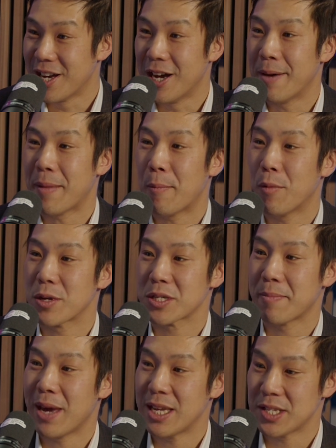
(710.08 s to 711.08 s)
And what's
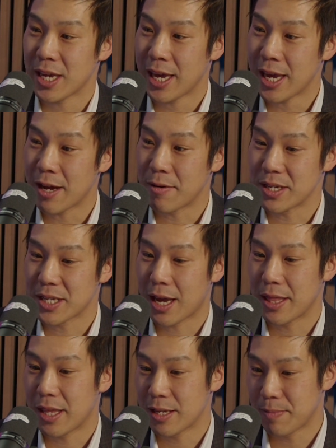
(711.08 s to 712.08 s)
amazing here is
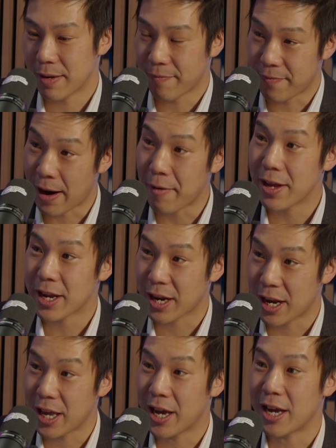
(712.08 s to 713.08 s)
that there's been very
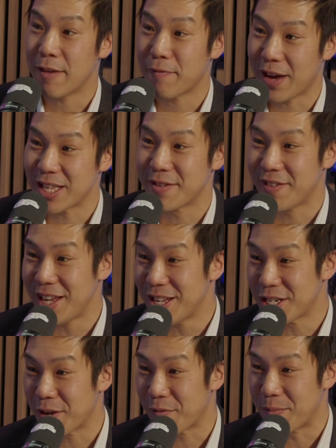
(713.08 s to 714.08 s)
clear and effective
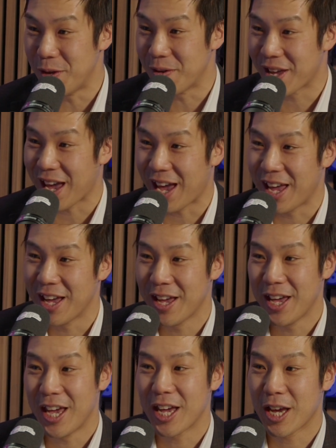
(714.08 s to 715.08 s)
leadership from the UK.
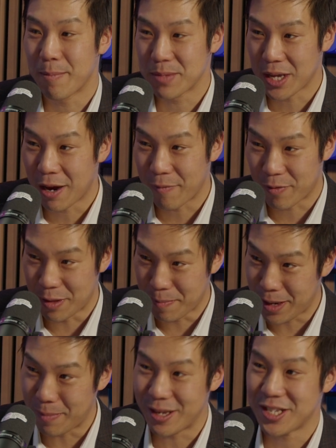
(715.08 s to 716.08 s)
It comes out from the
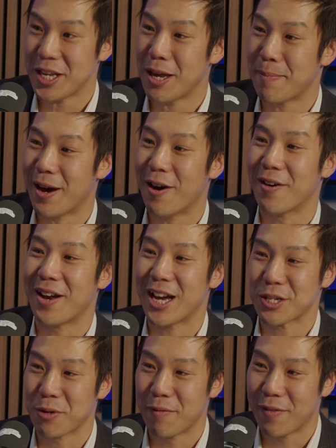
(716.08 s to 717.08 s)
BBC about our
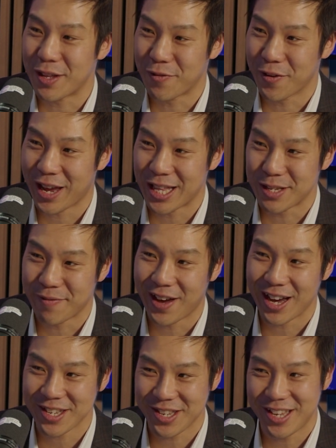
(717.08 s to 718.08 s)
National Advance for Cancer
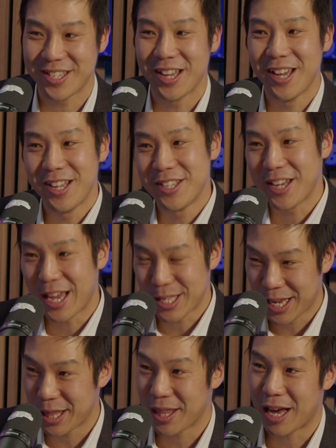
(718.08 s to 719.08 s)
Vaccines to get
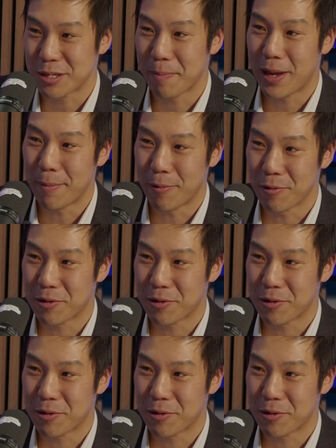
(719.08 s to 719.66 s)
10,000 people